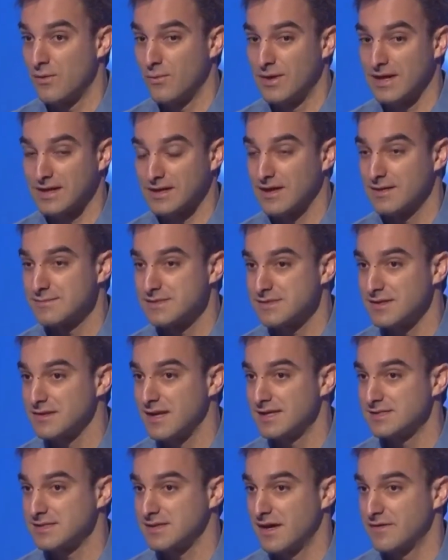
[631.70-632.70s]
When it comes to
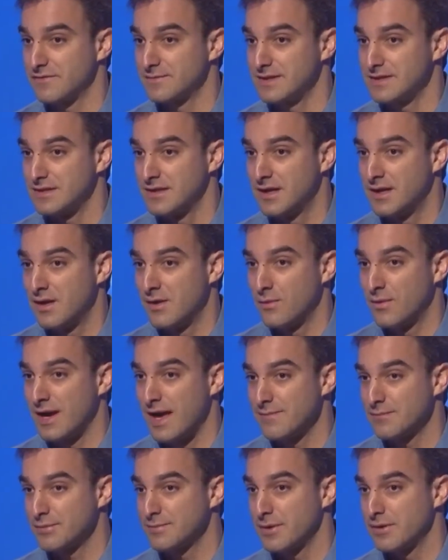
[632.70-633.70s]
less government, what
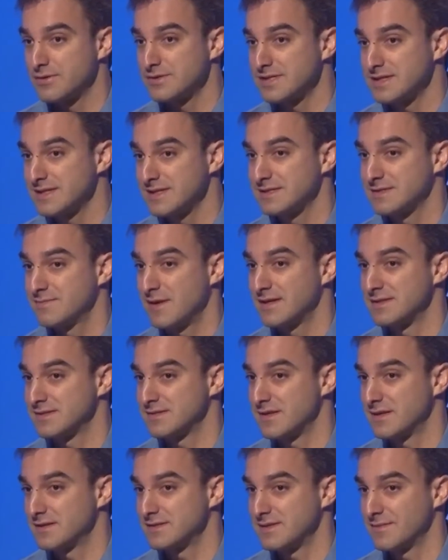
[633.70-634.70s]
I'm proposing
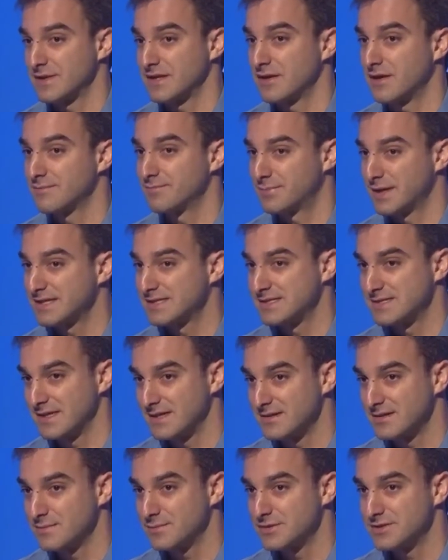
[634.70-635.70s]
is something called big
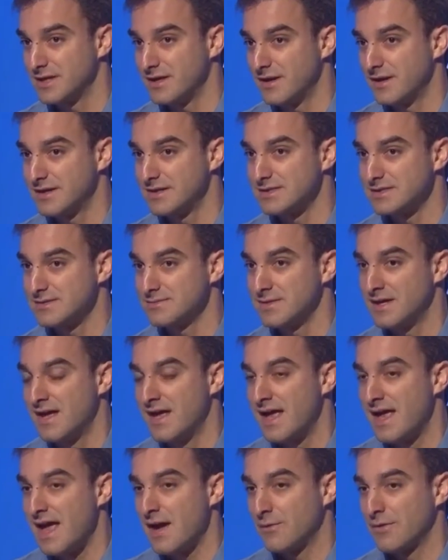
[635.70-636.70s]
city libertarianism,
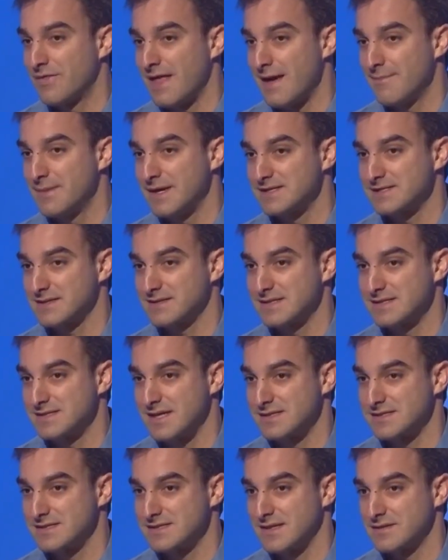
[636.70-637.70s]
and what that basically
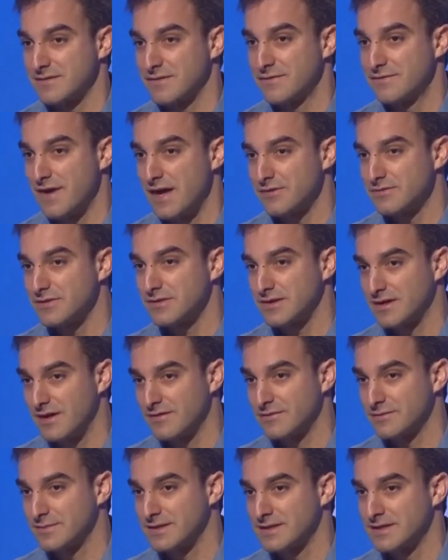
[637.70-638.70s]
says is that the federal
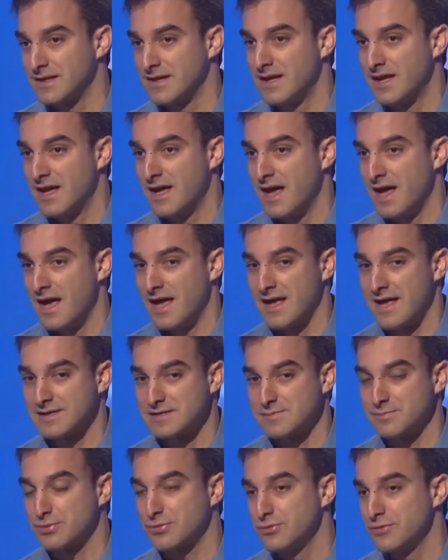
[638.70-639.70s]
government
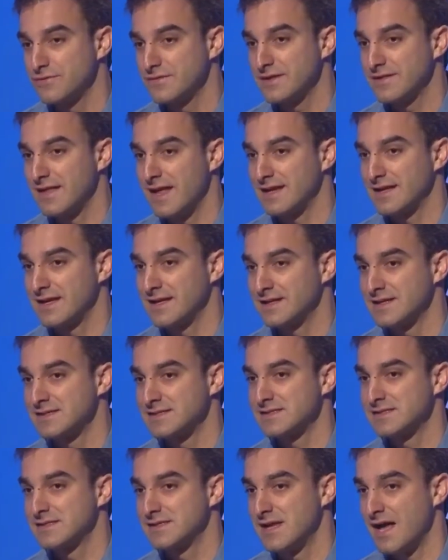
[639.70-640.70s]
has proven that it
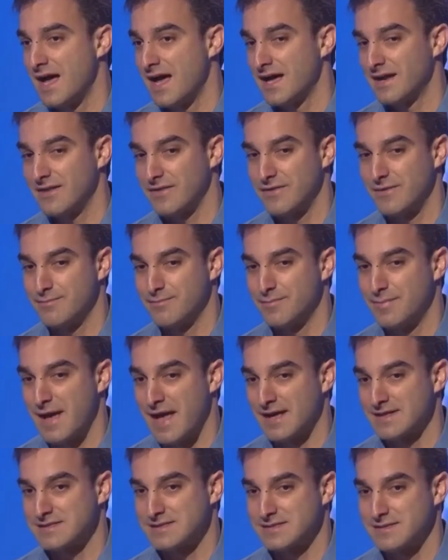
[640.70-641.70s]
is not the
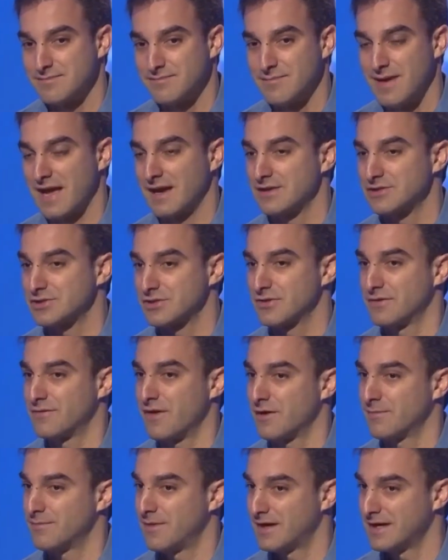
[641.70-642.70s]
best manager of
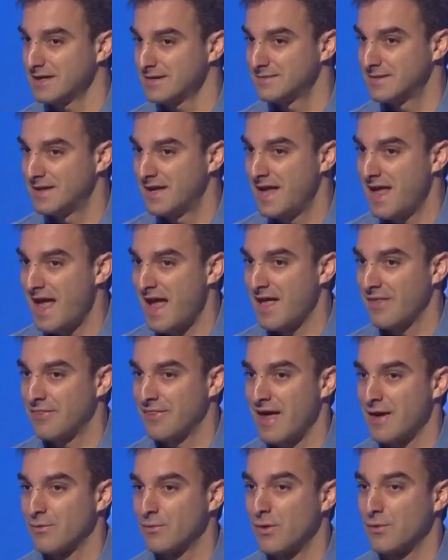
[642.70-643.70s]
our money, and
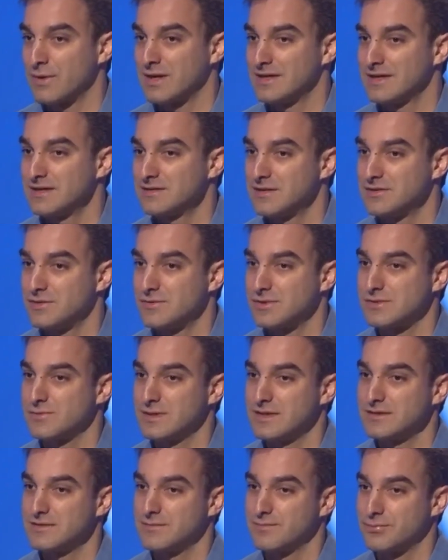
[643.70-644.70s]
that what we need to do is we
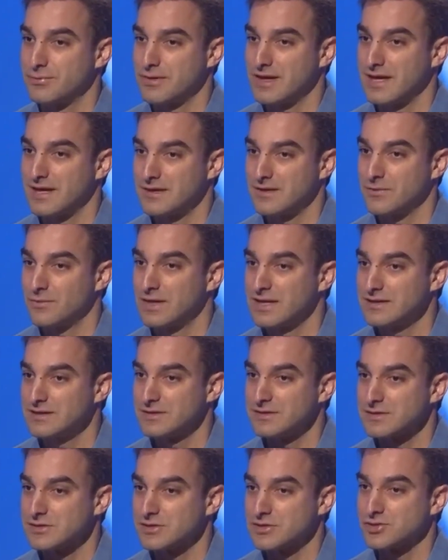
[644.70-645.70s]
need
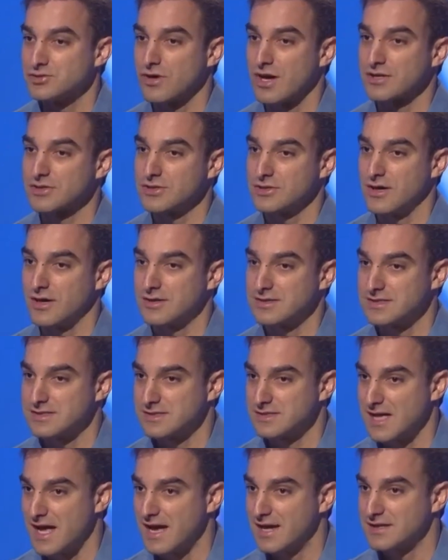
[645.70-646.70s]
to structure our
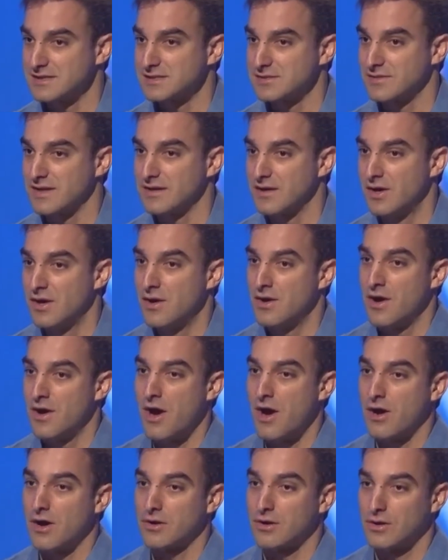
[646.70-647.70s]
society so that
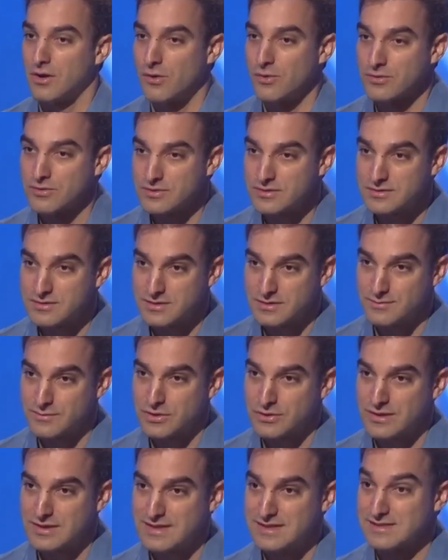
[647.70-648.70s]
local
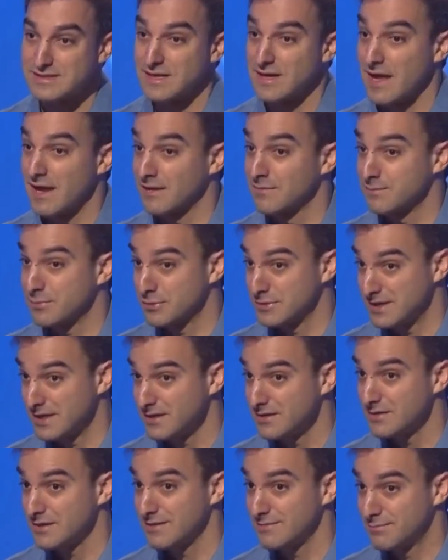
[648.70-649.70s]
communities, and
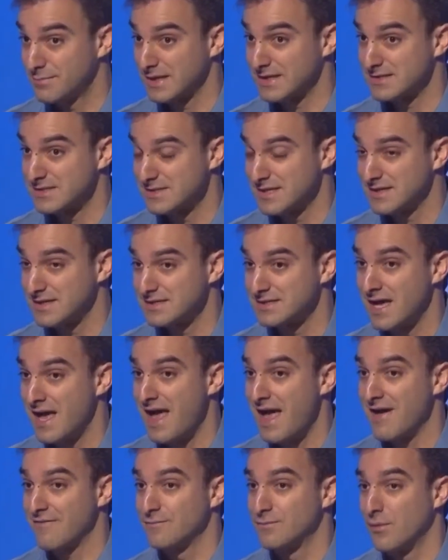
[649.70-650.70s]
particularly in big cities,
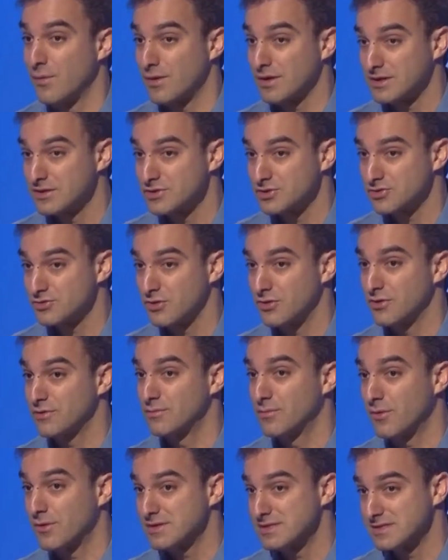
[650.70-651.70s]
have more control,
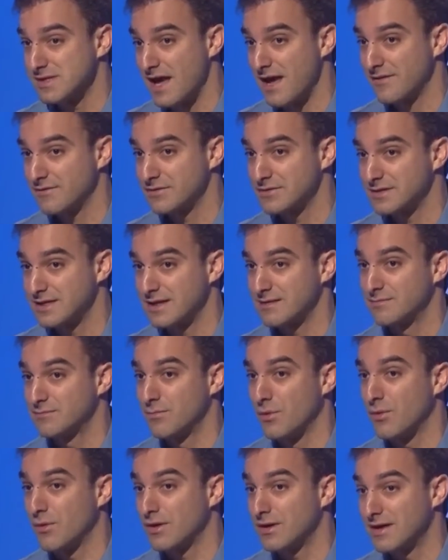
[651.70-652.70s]
more sovereignty,
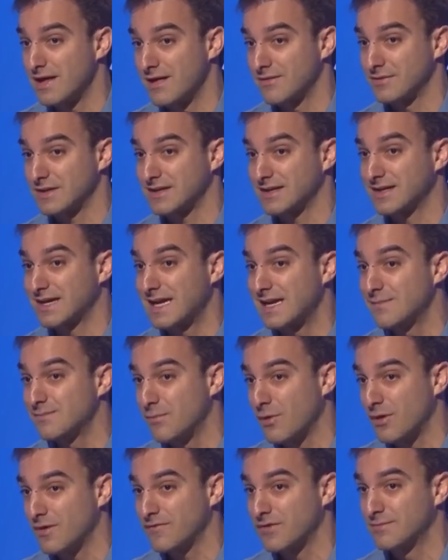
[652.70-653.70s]
and keep
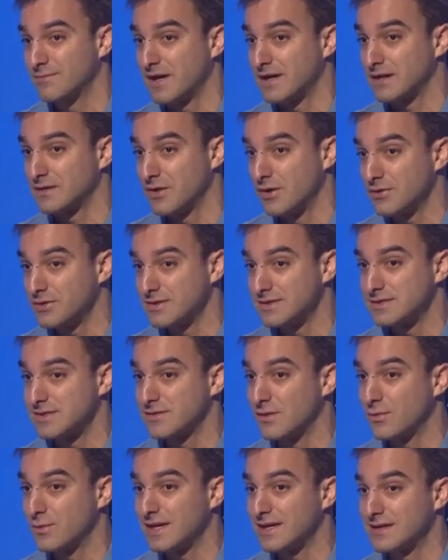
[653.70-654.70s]
more of the money locally so
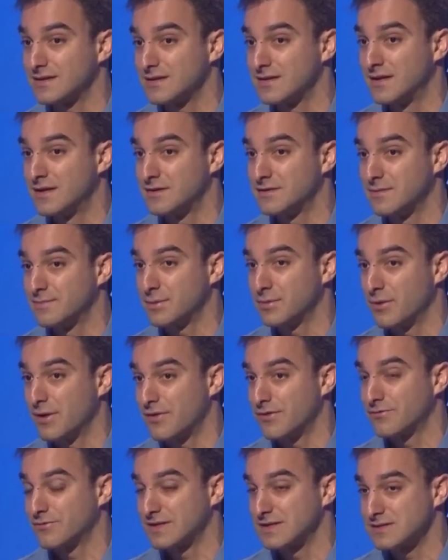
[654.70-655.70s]
that we can deploy
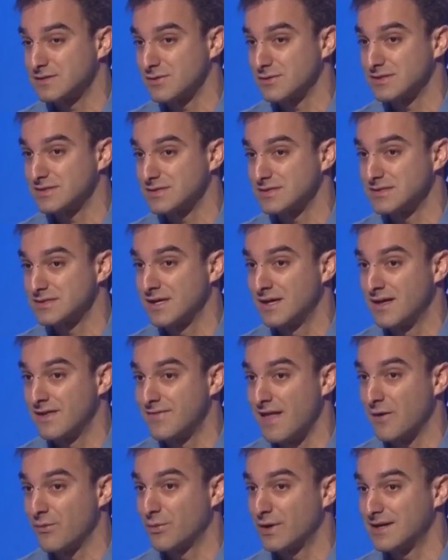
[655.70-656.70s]
the resources
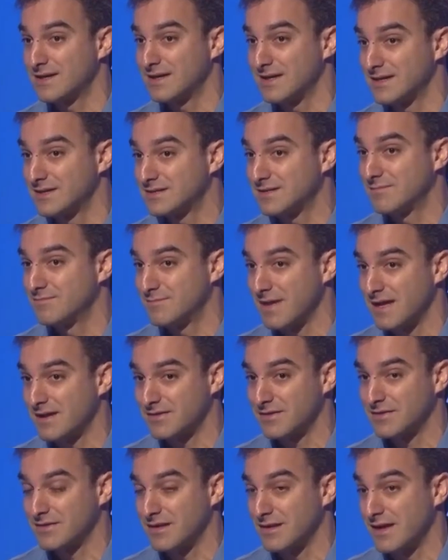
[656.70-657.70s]
that we need to make
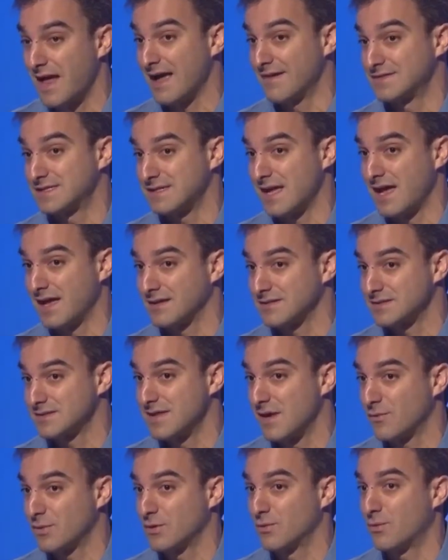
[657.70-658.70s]
the lifestyles
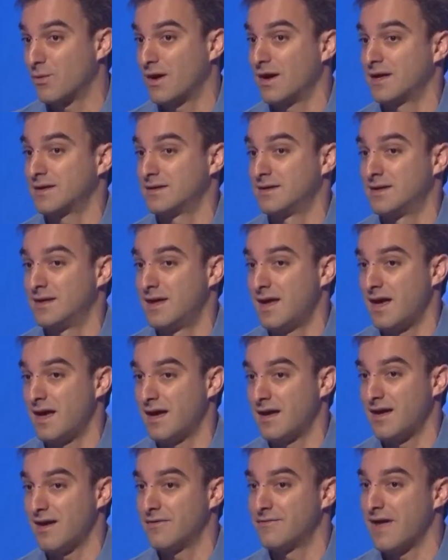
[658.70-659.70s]
that we want
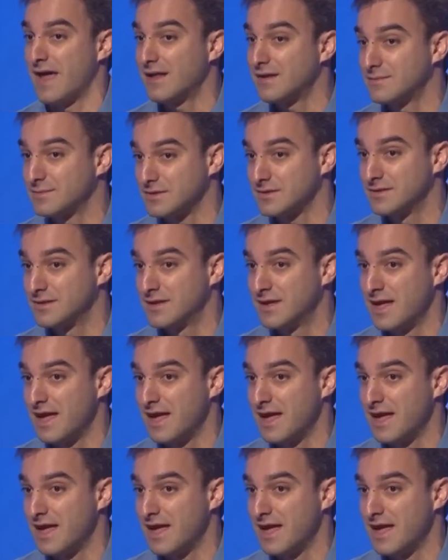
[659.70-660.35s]
available.